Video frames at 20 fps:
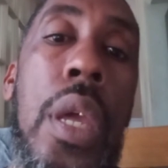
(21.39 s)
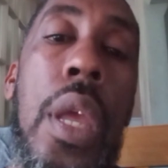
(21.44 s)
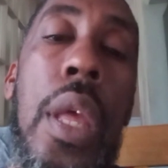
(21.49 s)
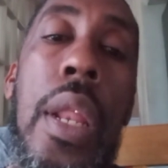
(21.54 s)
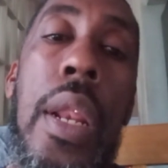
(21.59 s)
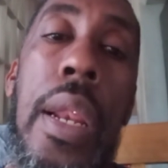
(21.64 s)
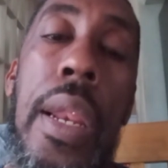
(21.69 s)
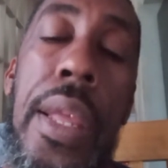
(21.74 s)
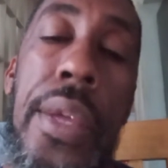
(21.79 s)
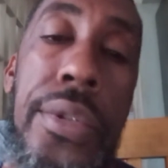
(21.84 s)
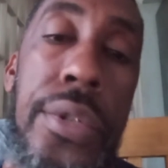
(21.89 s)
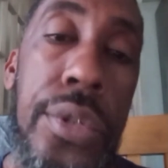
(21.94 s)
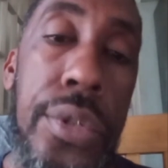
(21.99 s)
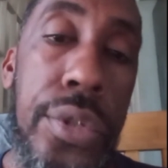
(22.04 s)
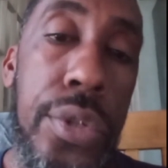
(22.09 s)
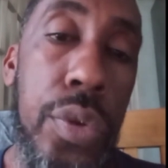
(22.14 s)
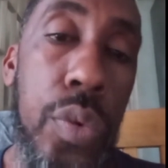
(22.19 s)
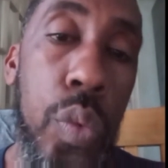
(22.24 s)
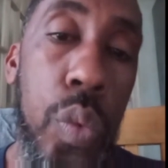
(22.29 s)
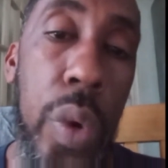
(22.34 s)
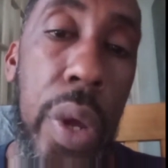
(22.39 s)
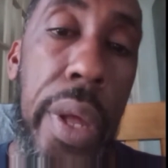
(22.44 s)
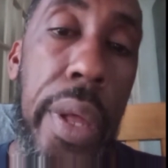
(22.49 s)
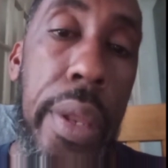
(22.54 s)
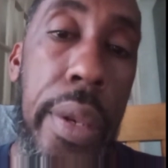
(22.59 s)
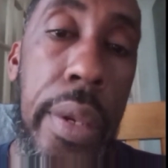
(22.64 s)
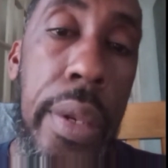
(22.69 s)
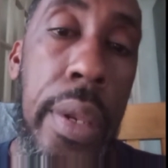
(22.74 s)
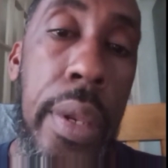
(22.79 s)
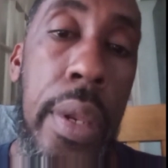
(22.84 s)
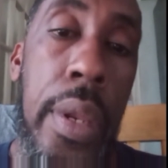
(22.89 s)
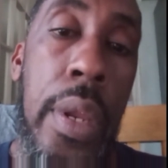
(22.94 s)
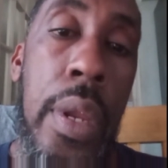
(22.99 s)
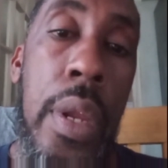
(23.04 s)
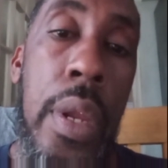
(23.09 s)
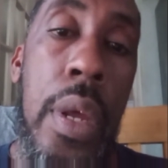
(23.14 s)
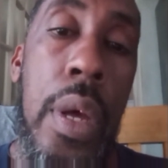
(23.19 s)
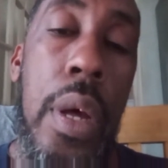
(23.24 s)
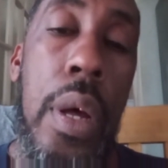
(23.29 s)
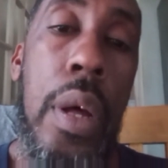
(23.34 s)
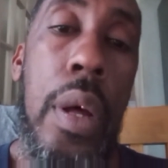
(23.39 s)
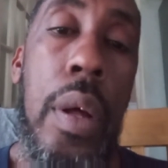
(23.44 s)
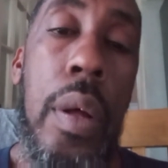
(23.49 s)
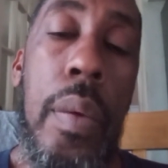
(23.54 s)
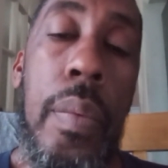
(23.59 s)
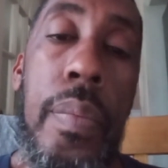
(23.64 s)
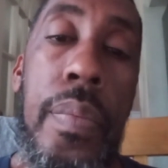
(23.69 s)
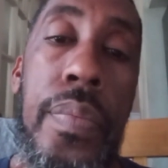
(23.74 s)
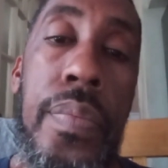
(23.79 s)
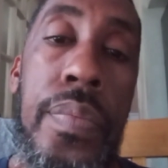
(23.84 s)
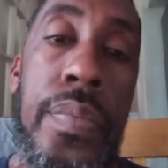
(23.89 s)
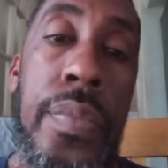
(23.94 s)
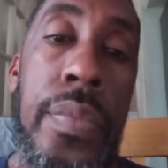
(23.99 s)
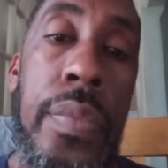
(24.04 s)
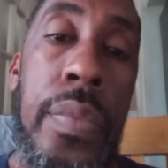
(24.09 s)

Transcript: and listen to what um,